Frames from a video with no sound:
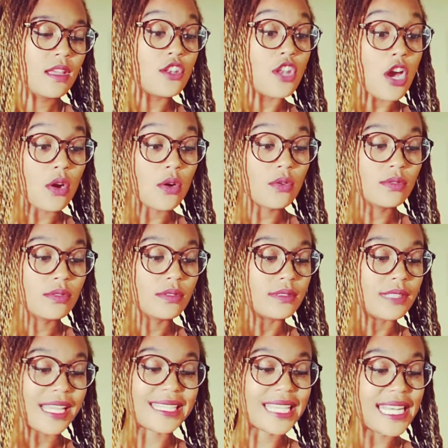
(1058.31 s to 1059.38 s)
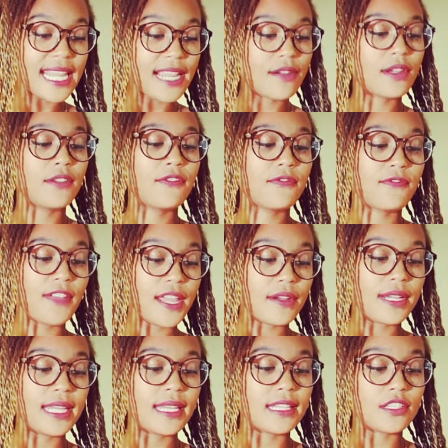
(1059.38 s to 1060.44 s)
No, not that airy,
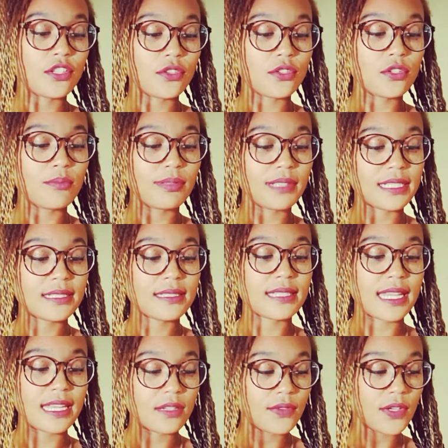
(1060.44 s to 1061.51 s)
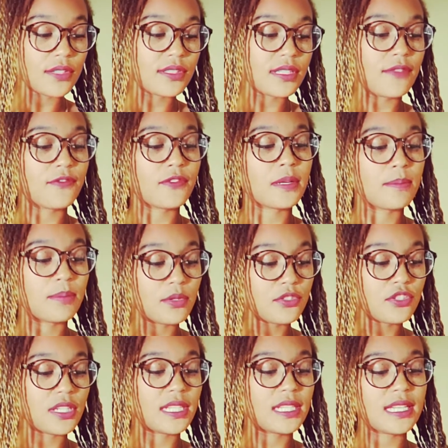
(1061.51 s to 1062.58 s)
fairy, eternal bliss, end of all suffering,
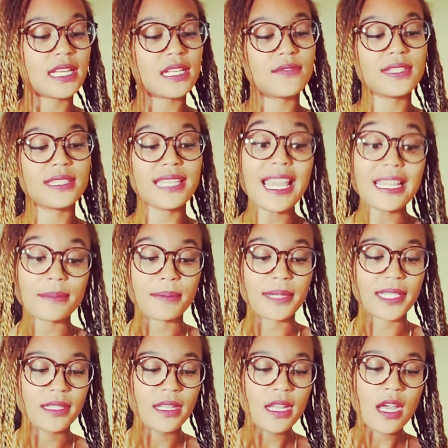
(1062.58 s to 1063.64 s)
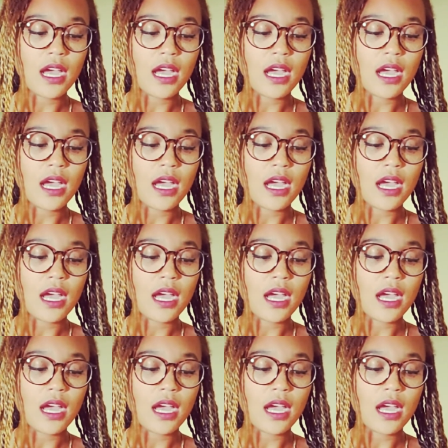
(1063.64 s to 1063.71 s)
bullshitty kind of enlightenment.